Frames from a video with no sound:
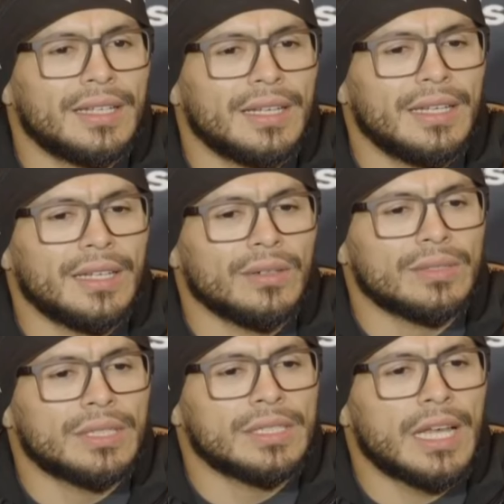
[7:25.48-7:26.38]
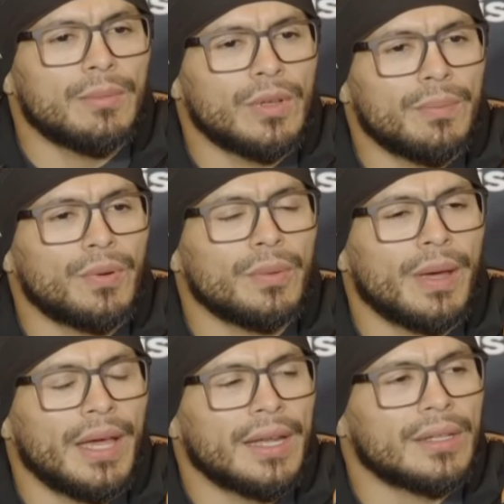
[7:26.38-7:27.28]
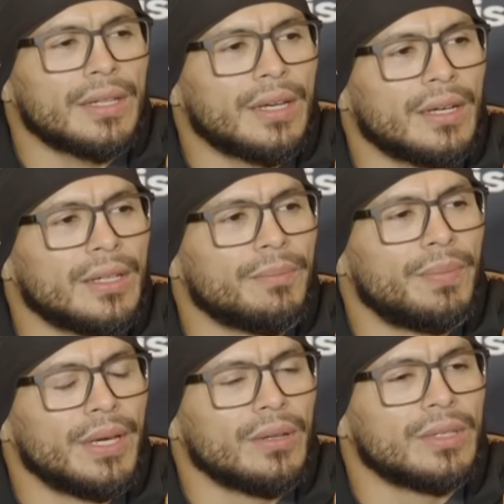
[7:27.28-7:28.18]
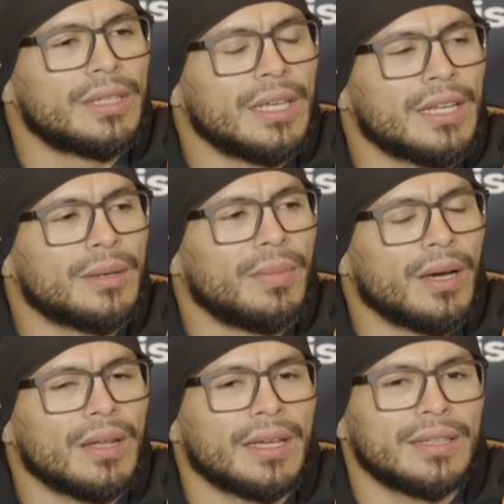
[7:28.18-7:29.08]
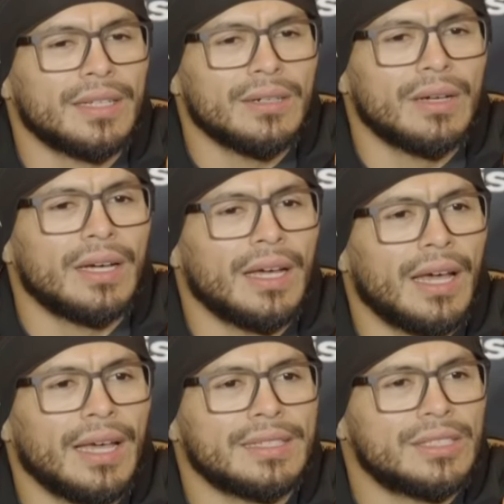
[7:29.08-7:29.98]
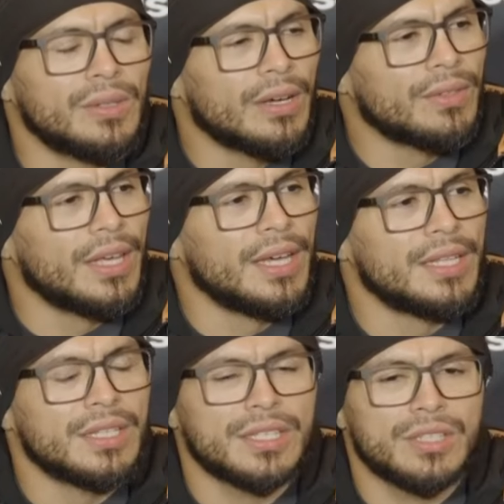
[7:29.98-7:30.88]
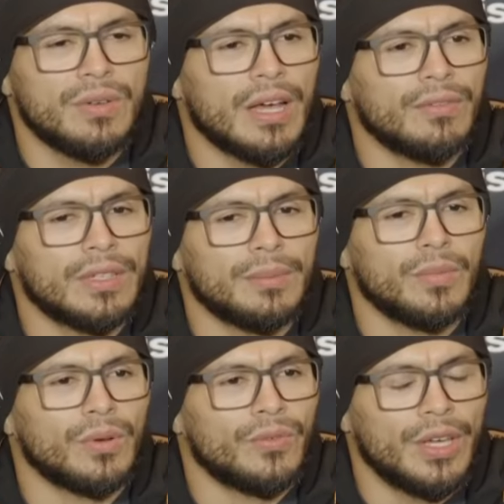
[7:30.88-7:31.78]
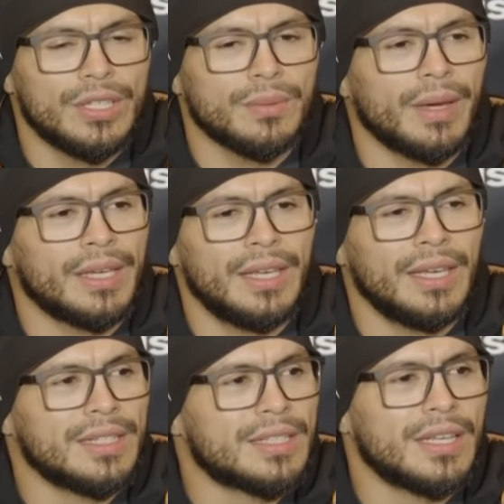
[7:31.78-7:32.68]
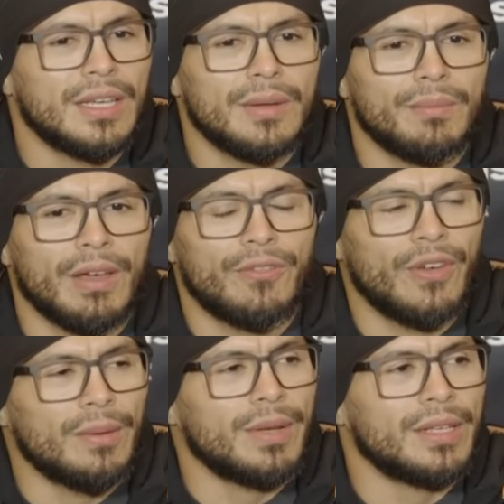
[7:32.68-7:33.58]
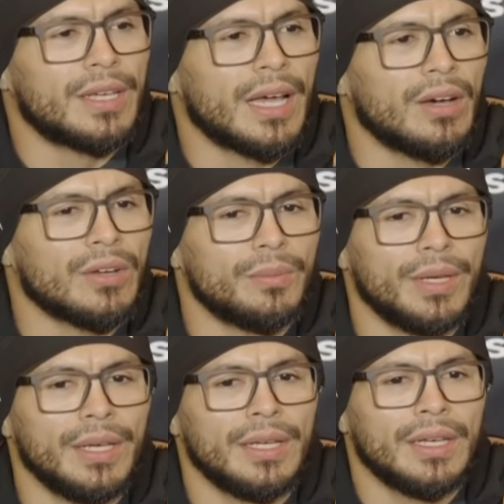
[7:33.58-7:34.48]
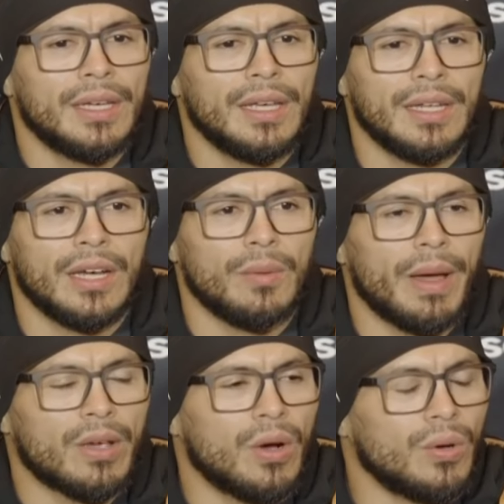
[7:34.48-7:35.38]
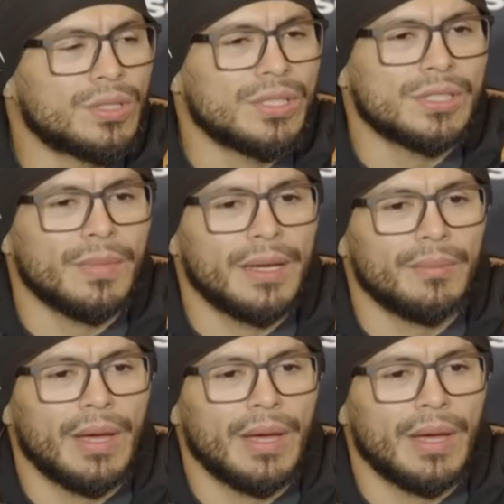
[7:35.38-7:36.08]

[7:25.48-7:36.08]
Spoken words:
you know, sometimes when I put my head on the pillow, thinking about, like, no, I still have the energy, I still have the motivation, my kids, my family count on me, you know, my coaches, my